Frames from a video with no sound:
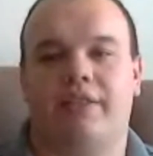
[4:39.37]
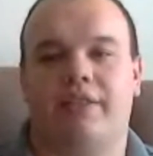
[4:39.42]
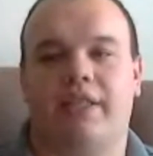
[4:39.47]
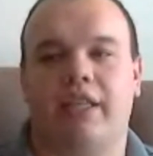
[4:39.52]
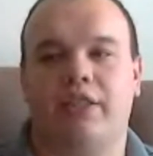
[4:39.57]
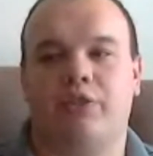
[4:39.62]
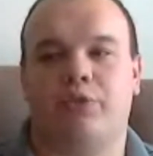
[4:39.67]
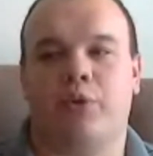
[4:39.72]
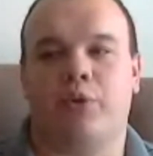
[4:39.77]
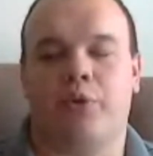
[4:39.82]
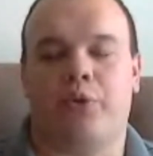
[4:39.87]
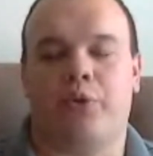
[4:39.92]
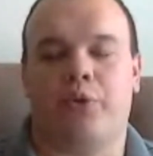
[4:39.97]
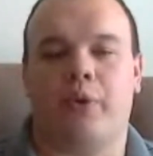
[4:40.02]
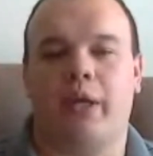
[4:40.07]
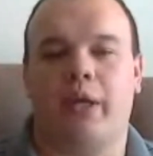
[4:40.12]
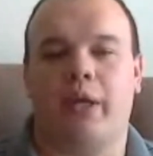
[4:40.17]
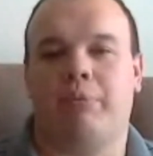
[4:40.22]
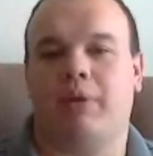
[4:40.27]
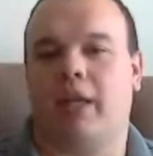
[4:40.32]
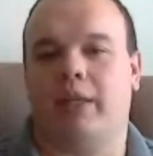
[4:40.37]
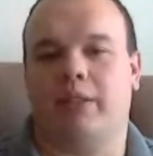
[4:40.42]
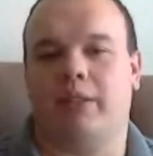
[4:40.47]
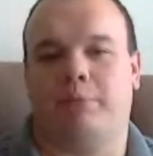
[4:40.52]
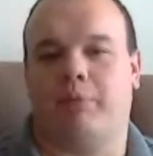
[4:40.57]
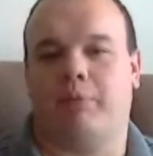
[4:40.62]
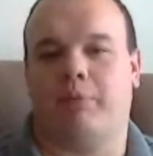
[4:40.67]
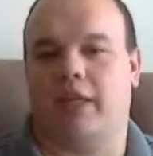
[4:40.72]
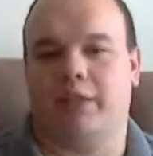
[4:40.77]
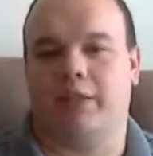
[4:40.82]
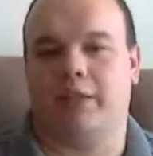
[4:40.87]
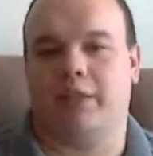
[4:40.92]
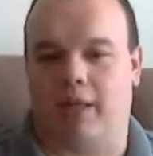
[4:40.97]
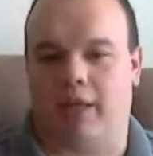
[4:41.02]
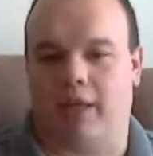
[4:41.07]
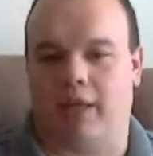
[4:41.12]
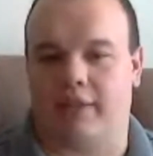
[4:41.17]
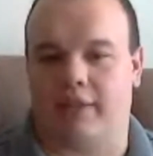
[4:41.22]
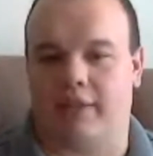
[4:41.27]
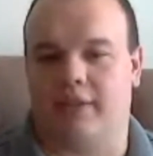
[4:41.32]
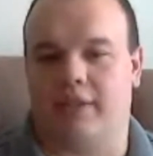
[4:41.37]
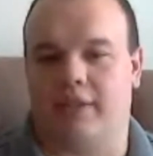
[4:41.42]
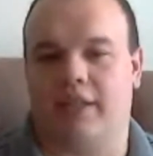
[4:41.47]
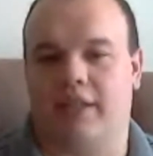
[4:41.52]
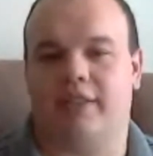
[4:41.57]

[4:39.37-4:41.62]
Saints Row 3 plus plus plus.